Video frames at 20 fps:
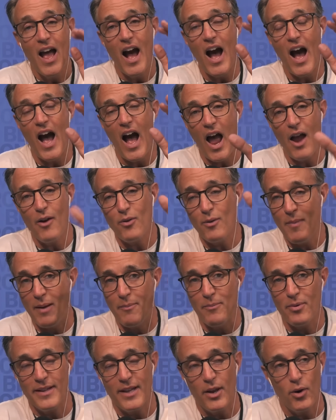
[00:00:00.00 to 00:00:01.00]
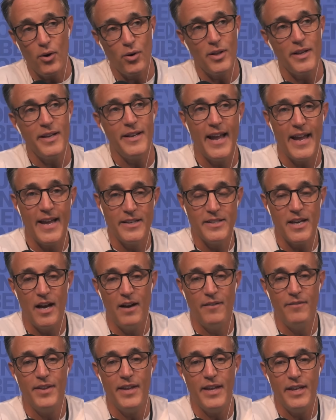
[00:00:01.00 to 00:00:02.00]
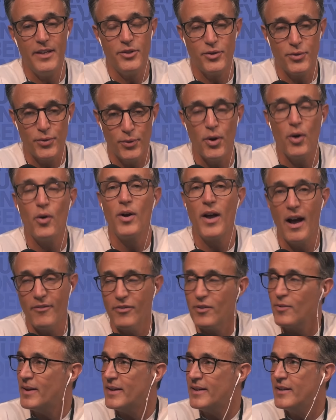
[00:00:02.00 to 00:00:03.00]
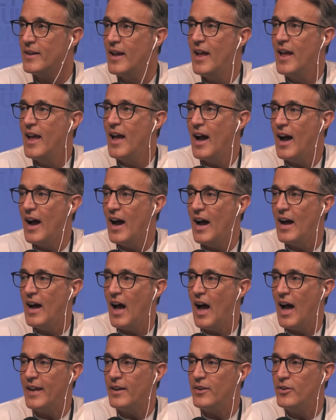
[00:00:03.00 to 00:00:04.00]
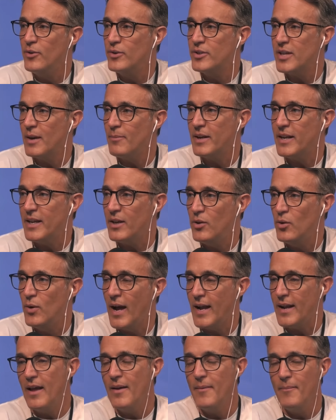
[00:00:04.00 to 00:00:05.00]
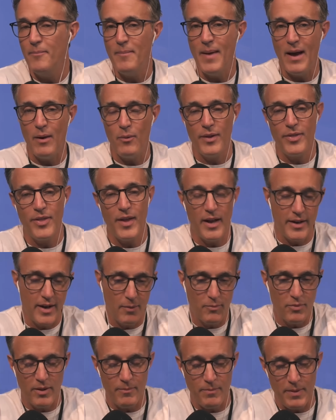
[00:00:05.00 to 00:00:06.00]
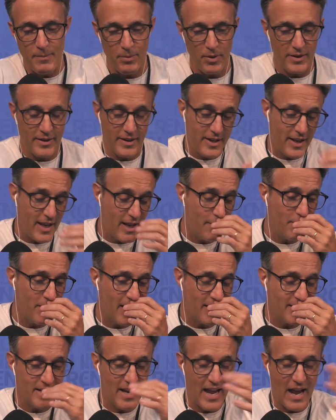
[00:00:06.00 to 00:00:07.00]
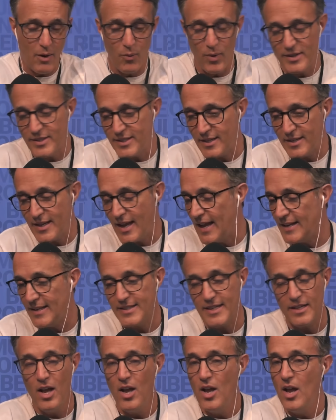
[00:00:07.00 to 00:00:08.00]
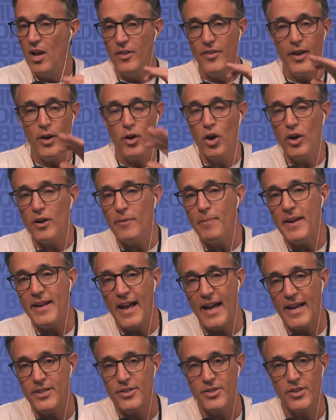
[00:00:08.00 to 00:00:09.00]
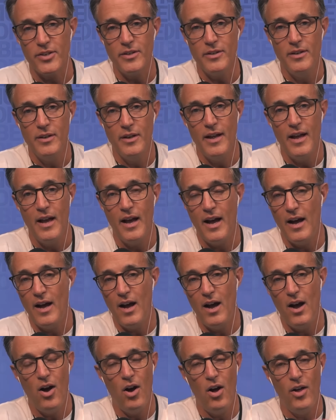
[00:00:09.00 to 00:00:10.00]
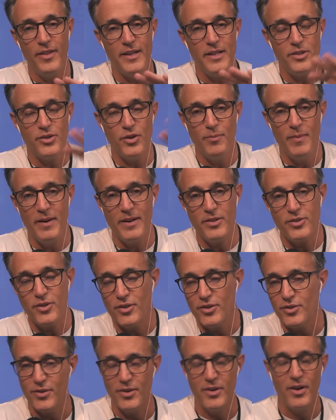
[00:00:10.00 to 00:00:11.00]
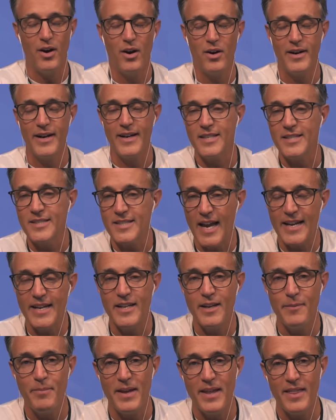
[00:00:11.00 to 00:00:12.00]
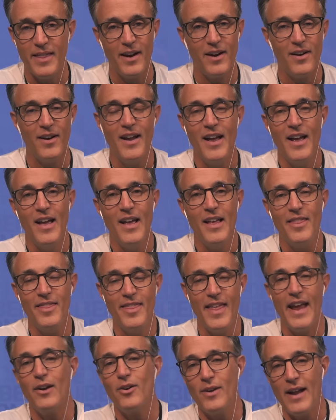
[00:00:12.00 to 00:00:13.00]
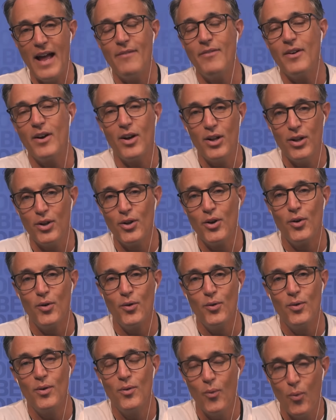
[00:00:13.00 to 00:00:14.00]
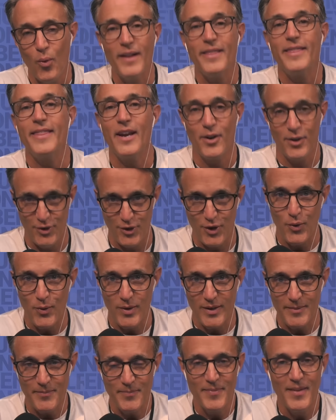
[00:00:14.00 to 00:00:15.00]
I remember in the early days of the Trudeau government, I knew somebody who had met with a number of the people on the team, and I said, how was he? And he said, they couldn't be nicer. All these new ministers are excited to be there. They don't have a clue what they're doing.